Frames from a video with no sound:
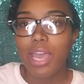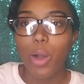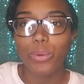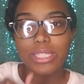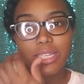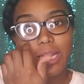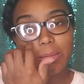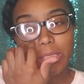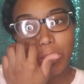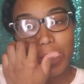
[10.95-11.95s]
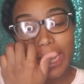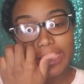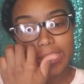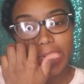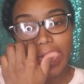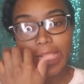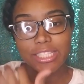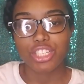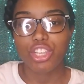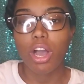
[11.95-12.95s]
I wanted to come to you guys today
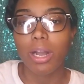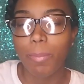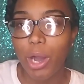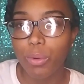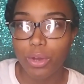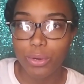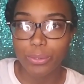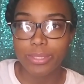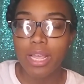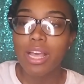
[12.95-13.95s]
to talk about goals.